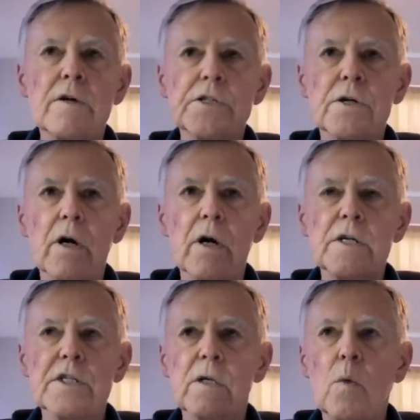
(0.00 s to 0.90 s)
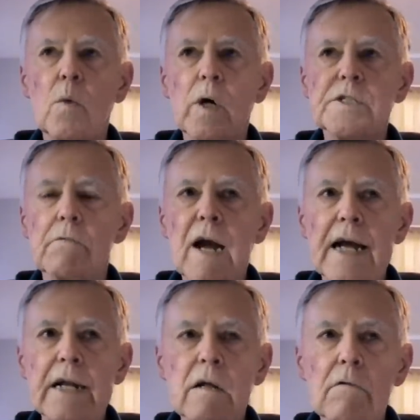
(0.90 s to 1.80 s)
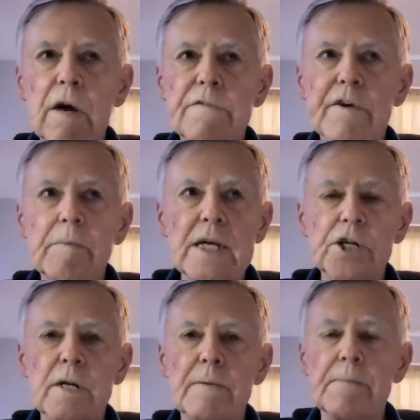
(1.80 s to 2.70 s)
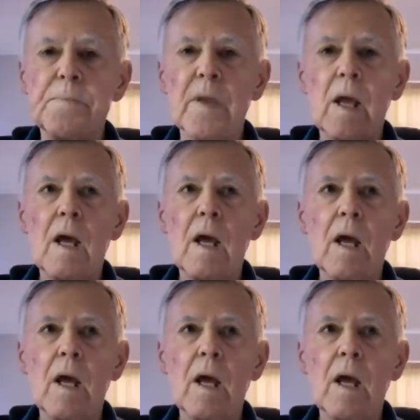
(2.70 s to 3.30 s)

The other source was the Radical Reformation,